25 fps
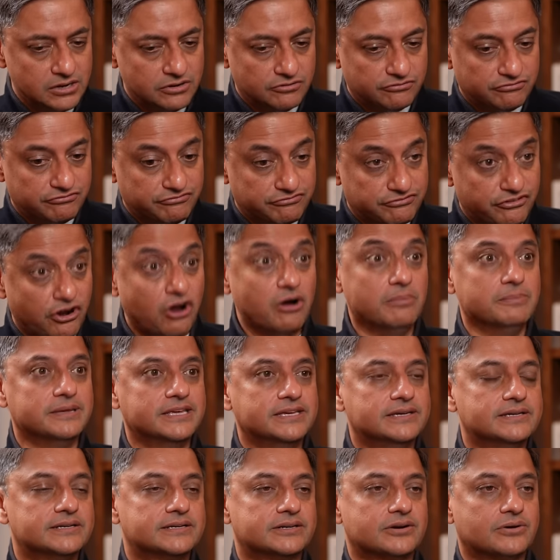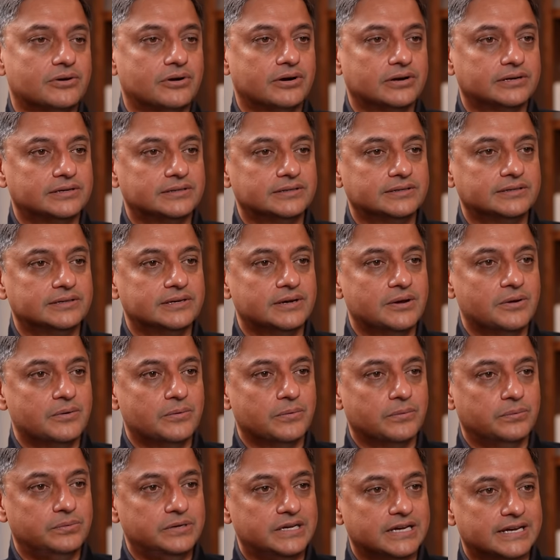From here on,
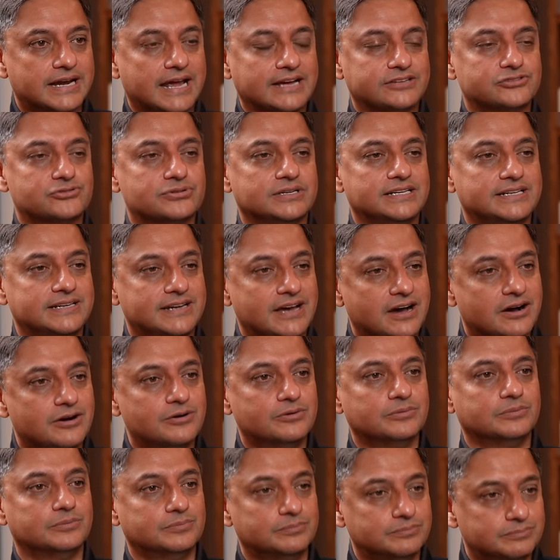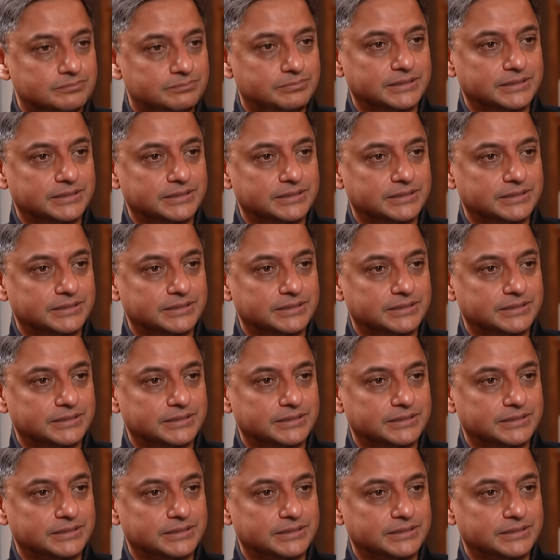we are actually now